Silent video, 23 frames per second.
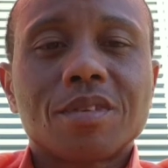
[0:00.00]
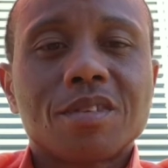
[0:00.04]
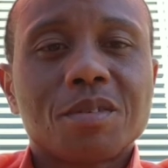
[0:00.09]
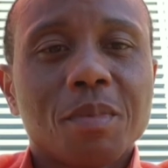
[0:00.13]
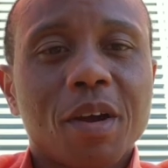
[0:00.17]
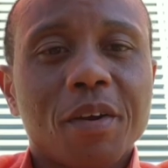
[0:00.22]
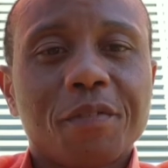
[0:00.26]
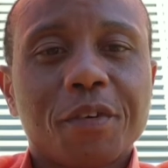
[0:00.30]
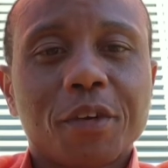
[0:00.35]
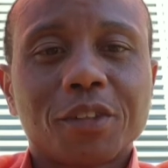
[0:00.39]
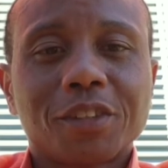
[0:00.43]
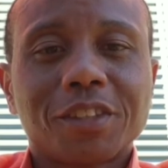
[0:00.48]

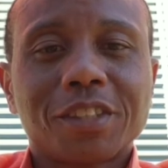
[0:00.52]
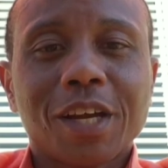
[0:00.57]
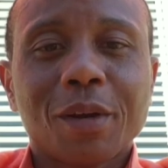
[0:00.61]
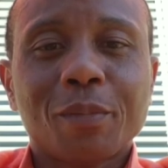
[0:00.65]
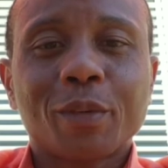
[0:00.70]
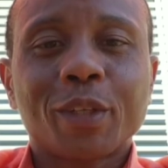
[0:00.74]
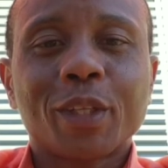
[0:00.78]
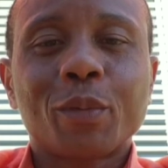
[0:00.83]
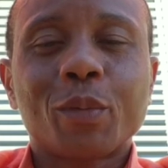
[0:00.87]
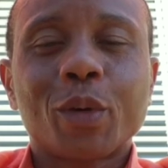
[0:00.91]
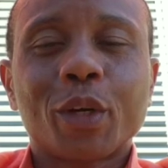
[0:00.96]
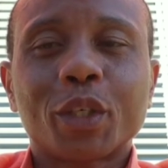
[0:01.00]
it's my first
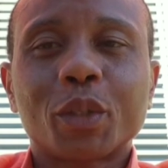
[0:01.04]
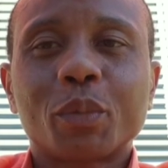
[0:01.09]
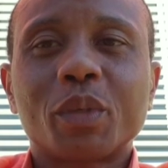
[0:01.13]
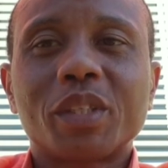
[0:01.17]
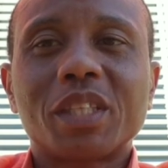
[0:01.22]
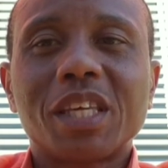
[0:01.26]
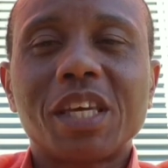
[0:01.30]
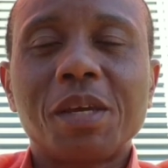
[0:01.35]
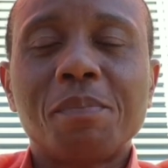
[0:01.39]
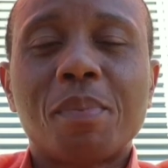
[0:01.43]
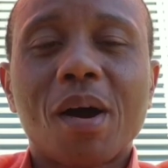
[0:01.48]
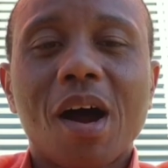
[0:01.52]
time really working
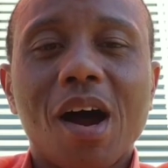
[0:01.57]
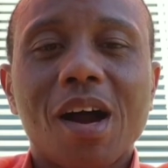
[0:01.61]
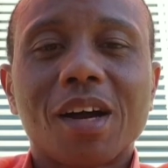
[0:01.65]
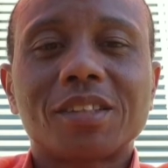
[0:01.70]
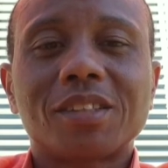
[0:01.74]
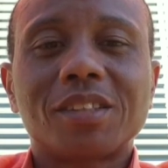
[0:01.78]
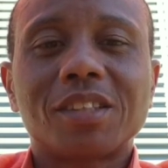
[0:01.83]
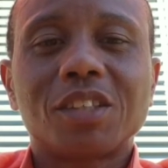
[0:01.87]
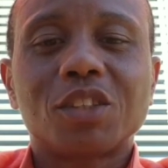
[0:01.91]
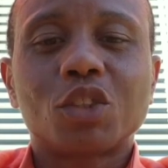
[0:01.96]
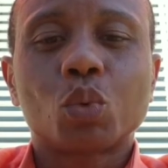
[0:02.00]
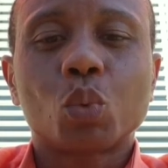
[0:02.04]
with
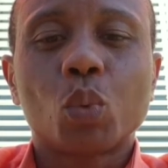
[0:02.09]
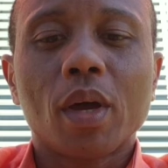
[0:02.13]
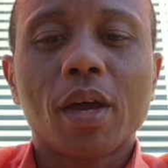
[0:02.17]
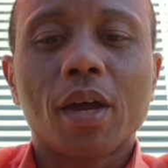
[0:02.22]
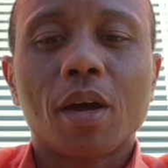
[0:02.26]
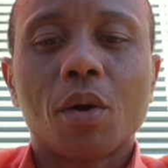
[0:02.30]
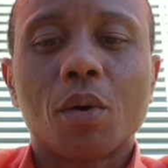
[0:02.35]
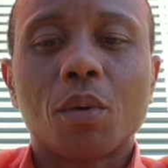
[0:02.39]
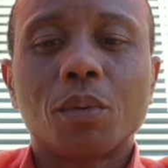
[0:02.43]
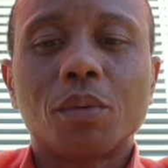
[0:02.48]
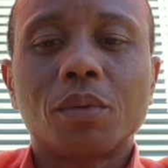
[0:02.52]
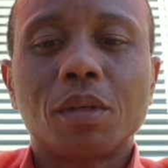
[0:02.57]
epoxy as
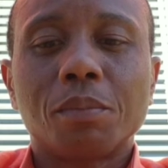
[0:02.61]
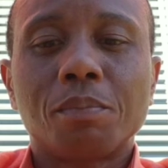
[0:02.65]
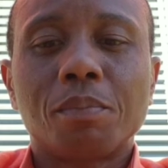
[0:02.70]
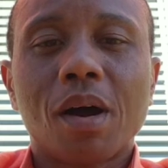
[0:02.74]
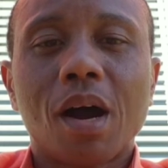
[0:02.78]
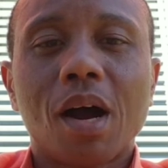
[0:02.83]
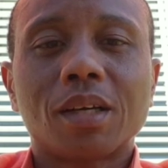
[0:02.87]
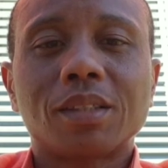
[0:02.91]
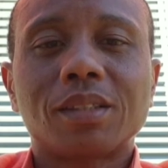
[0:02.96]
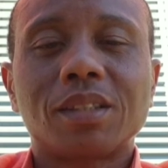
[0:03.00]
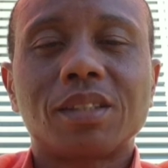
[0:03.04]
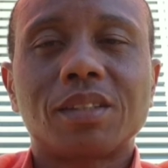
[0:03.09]
well.
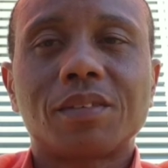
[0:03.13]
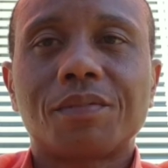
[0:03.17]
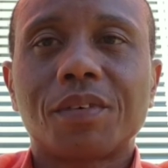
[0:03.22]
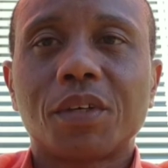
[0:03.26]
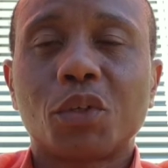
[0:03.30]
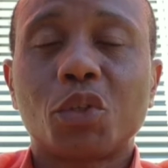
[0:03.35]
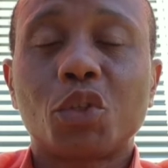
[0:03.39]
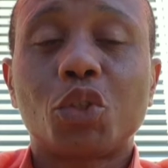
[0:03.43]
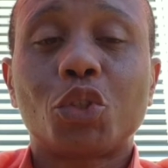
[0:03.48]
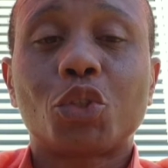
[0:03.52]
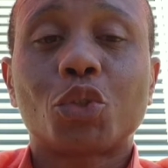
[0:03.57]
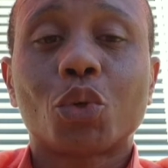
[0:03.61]
Epoxy is a
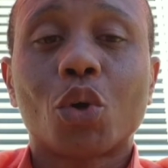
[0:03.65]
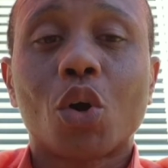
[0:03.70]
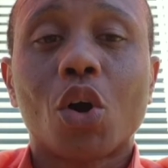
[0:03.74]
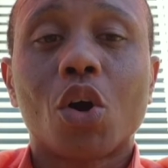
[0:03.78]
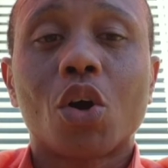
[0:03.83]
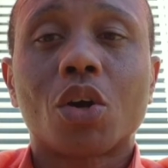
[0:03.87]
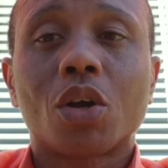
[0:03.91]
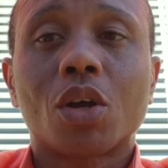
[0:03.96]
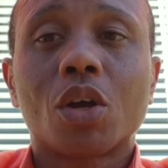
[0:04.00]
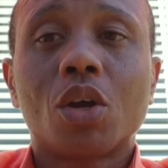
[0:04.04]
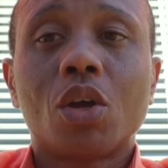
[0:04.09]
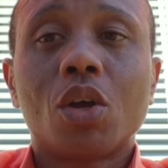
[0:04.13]
very
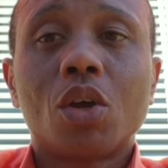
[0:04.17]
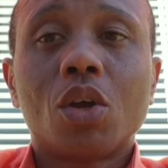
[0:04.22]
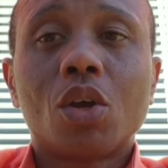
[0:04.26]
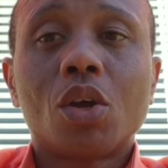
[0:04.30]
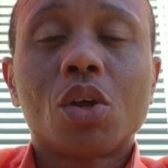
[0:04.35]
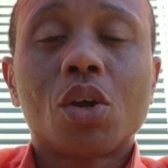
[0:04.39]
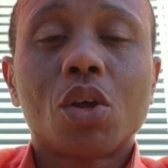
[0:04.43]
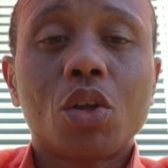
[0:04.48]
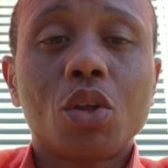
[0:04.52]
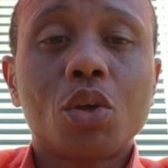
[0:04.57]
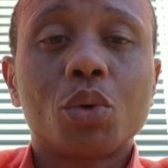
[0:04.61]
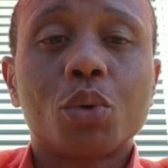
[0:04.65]
strong
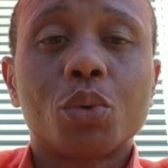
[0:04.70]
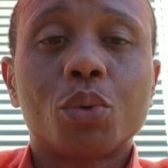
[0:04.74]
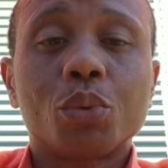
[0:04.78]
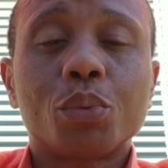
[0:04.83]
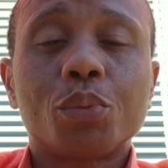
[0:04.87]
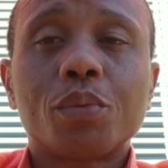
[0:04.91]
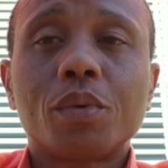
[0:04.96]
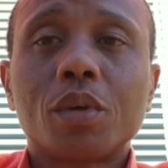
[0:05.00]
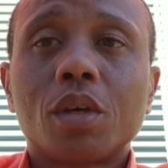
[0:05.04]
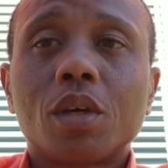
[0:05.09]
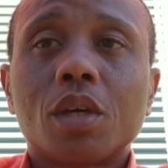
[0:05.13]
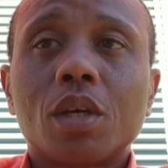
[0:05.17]

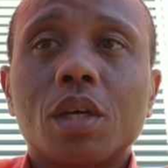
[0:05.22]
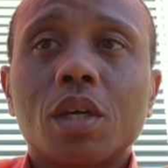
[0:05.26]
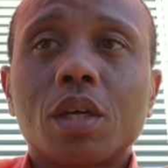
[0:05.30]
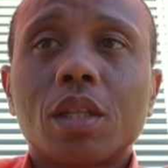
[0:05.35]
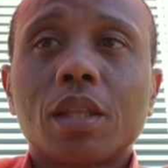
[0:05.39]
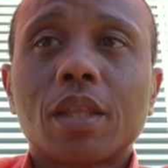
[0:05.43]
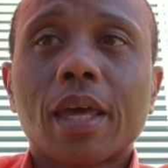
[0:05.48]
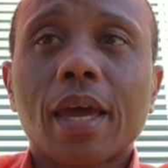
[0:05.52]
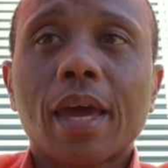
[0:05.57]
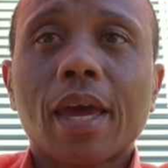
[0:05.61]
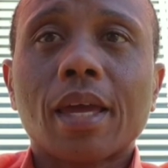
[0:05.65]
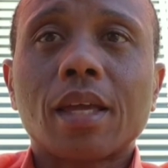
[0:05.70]
glue
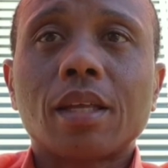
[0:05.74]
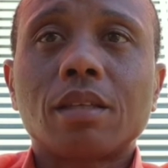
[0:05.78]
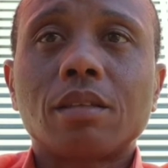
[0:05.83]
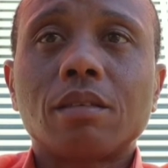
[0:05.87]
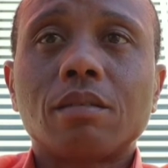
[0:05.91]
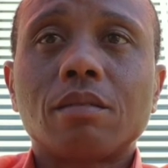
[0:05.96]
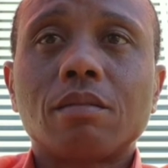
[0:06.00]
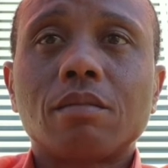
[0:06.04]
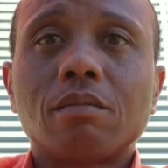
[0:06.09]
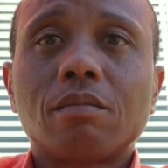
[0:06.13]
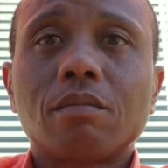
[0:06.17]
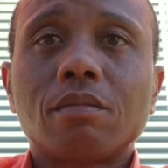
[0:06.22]
that
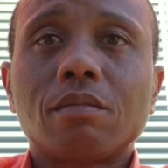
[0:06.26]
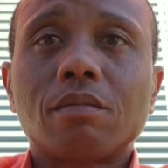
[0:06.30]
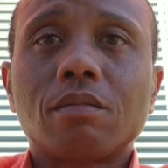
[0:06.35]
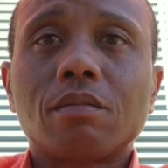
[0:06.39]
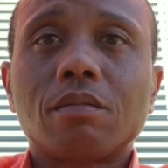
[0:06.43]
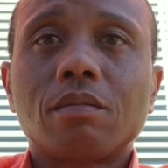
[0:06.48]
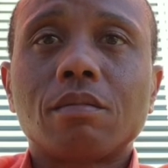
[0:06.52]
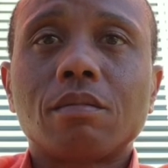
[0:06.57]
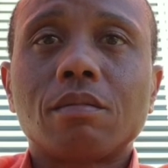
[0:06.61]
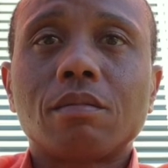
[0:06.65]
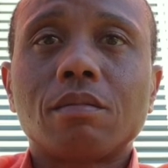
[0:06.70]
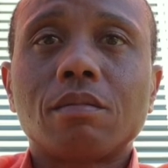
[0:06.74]

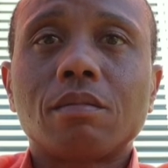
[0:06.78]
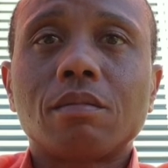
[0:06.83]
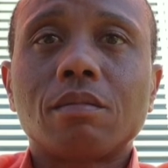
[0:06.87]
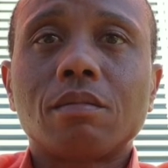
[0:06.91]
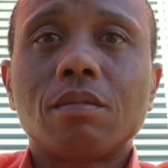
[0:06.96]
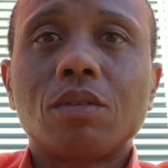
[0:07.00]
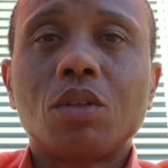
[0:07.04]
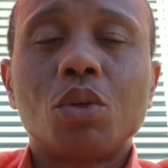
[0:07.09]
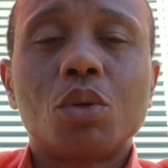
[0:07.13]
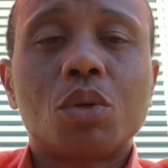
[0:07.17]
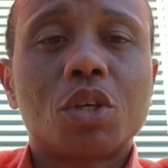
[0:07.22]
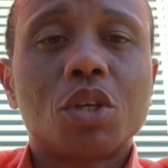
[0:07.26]

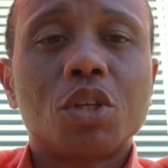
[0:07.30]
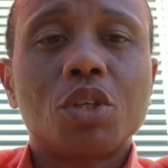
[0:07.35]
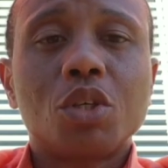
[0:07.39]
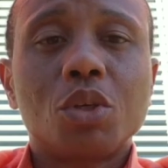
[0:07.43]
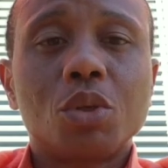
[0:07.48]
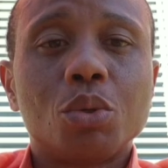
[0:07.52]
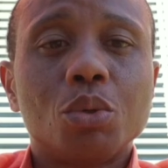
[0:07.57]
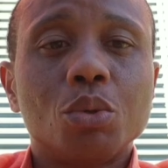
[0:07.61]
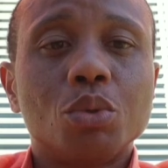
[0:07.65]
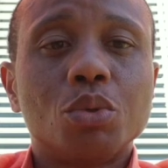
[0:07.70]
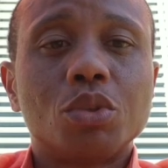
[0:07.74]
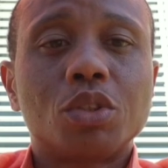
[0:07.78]
you
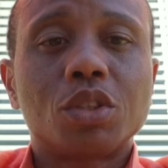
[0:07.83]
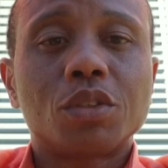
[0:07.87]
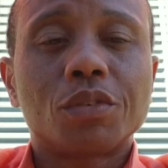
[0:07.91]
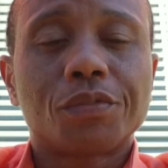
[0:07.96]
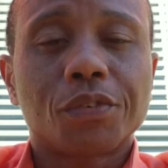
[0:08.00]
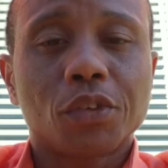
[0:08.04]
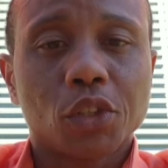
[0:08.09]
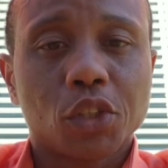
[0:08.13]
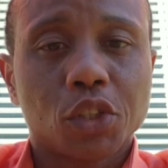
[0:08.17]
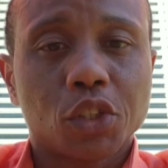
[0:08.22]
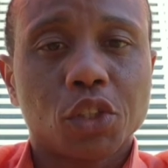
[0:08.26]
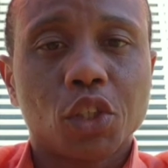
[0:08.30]
can use
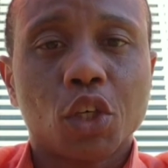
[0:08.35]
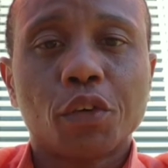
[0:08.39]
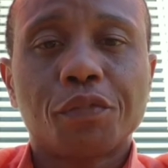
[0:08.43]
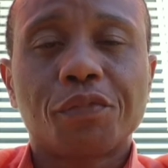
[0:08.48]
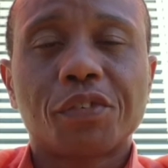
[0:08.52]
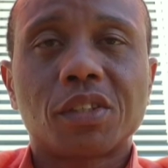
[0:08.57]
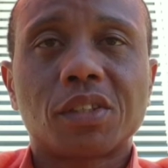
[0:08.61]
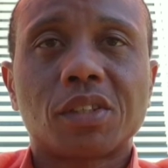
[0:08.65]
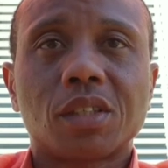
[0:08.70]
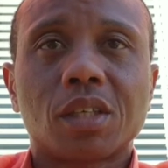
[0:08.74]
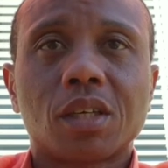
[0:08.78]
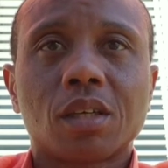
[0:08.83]
for
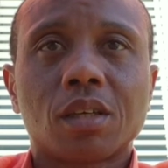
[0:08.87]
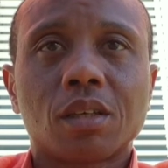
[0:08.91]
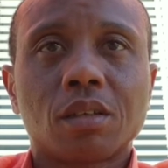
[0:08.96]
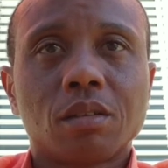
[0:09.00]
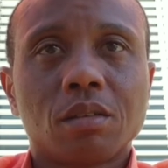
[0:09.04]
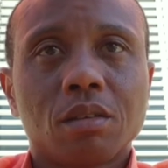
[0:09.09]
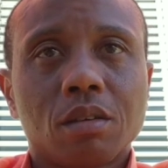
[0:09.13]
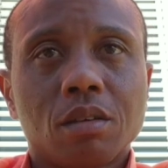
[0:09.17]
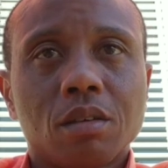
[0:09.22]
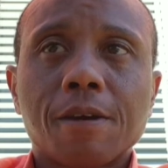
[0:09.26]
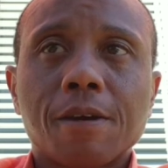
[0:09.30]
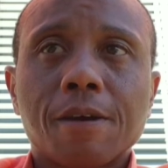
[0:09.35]

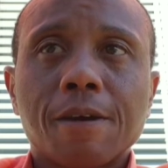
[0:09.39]
surfacing.